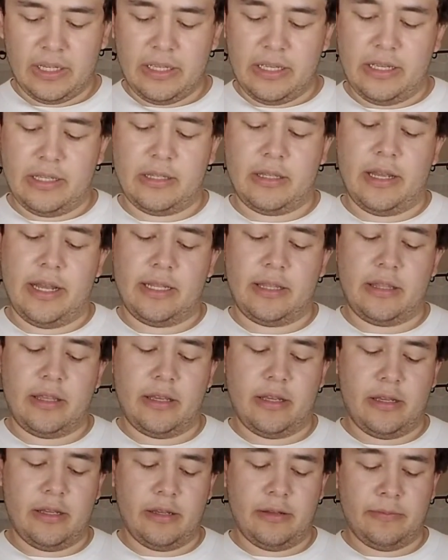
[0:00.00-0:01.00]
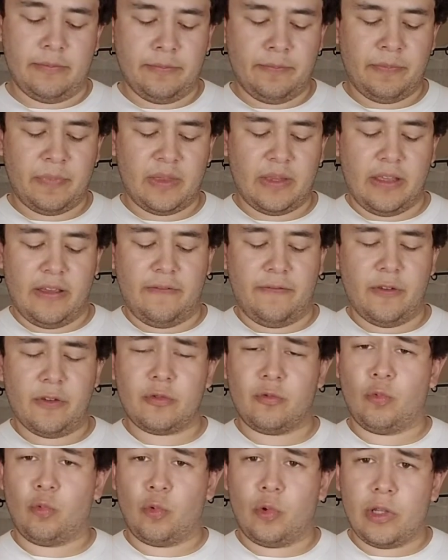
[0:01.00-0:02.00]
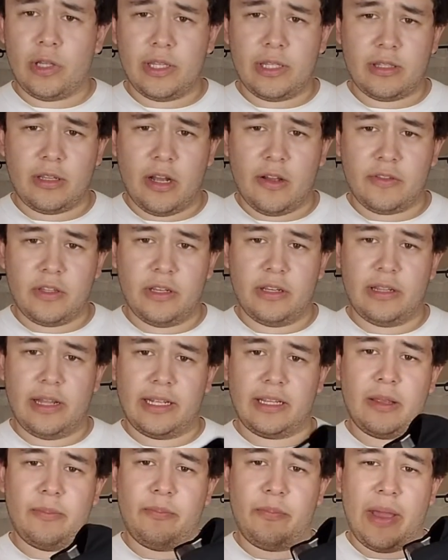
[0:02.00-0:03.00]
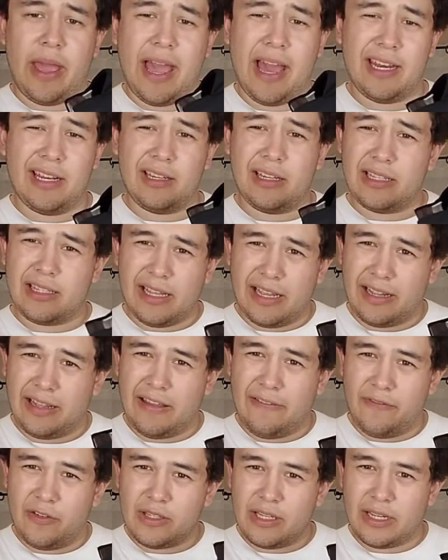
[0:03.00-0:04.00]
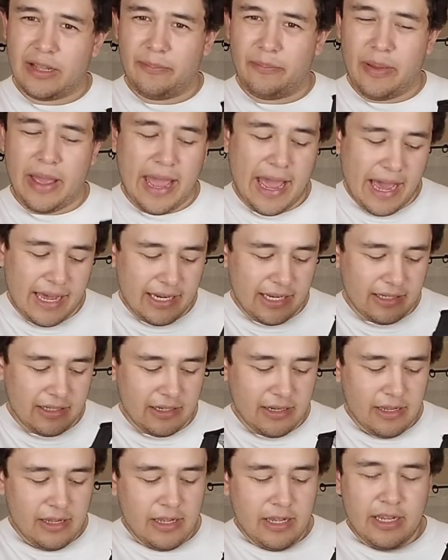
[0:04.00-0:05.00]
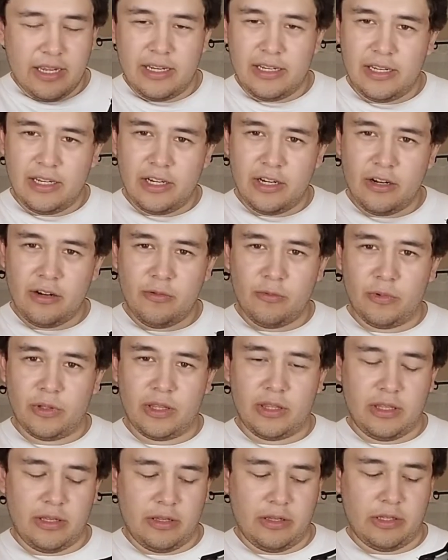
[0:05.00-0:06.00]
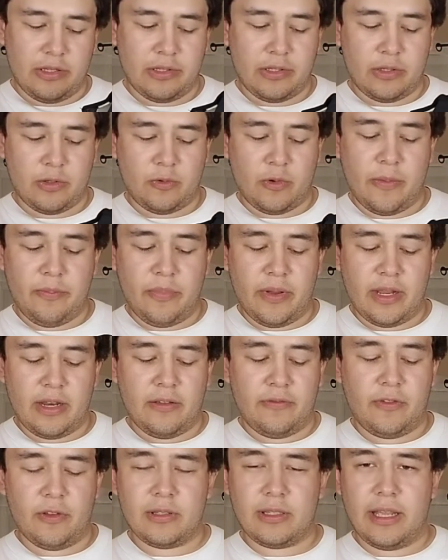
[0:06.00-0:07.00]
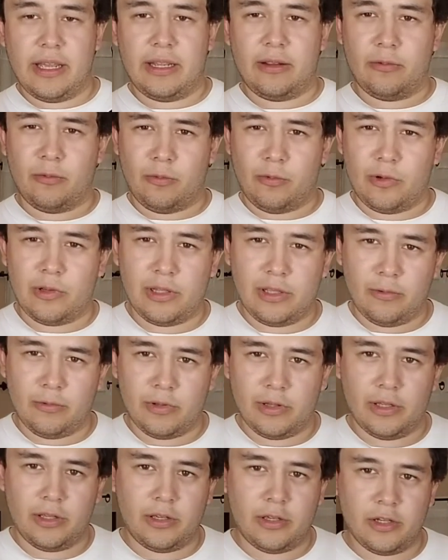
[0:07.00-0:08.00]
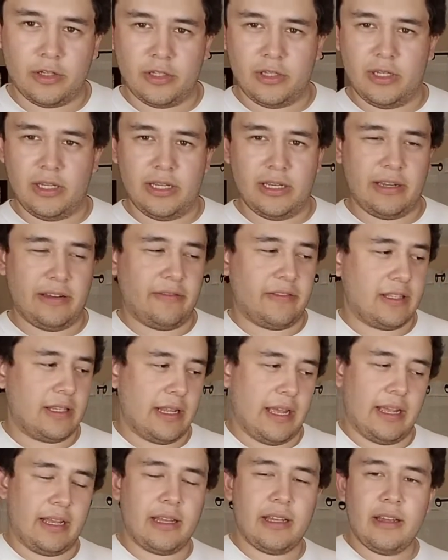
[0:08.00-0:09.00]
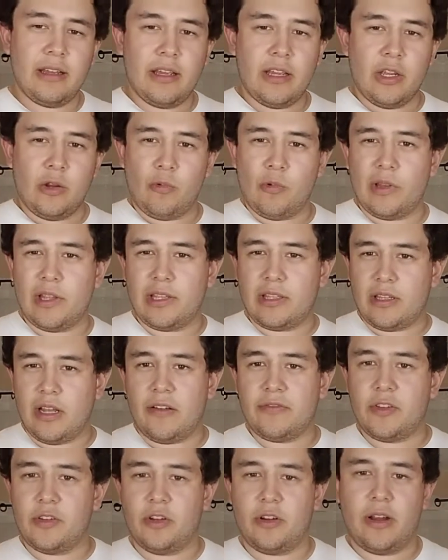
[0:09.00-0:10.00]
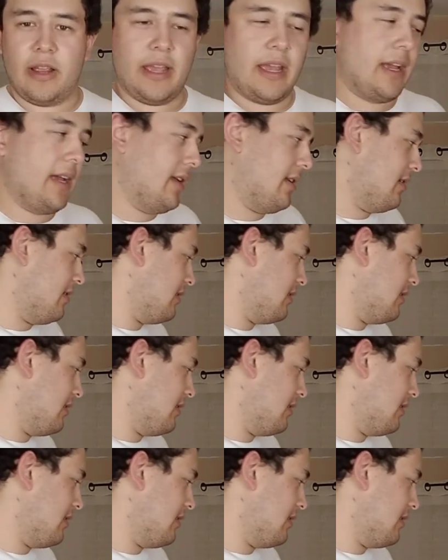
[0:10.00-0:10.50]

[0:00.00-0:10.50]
is like it feels really soft, and like the padding, it feels like a padding in here with the sweatband. It feels like really cushiony, and it's like really soft on your head.